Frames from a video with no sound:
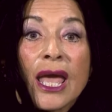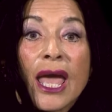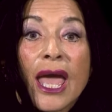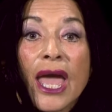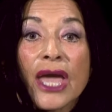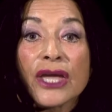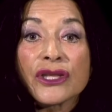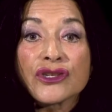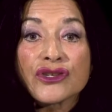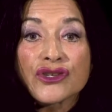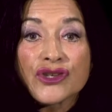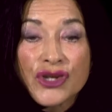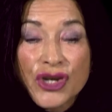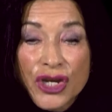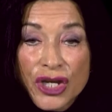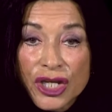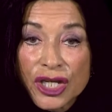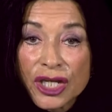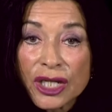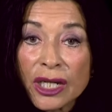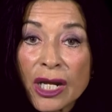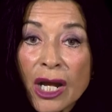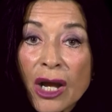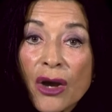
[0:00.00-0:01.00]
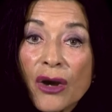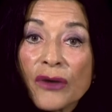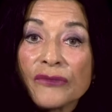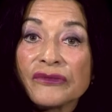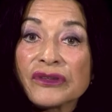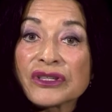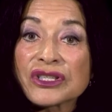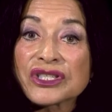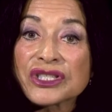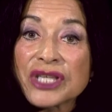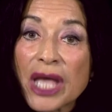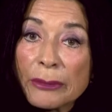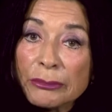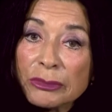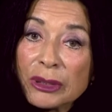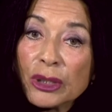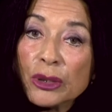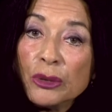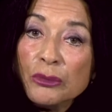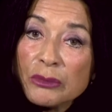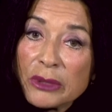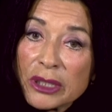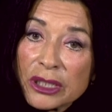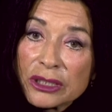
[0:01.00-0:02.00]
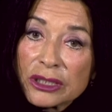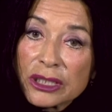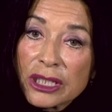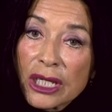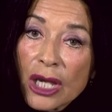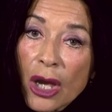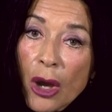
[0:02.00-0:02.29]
and Chair of the Subcommittee